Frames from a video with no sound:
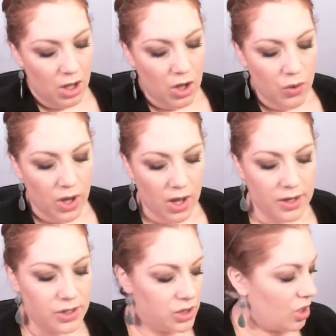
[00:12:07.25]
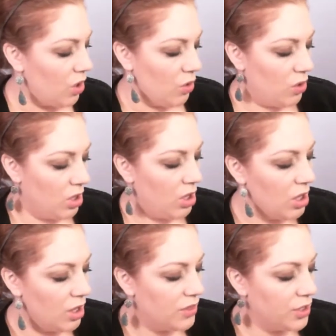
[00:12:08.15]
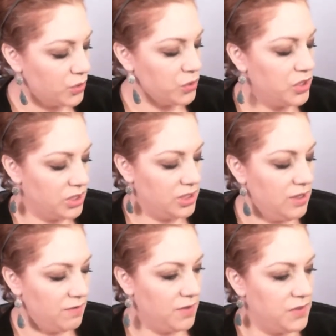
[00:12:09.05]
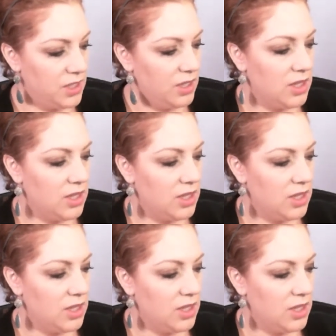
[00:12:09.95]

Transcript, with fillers: Okay, so theirs were sixteen fifty.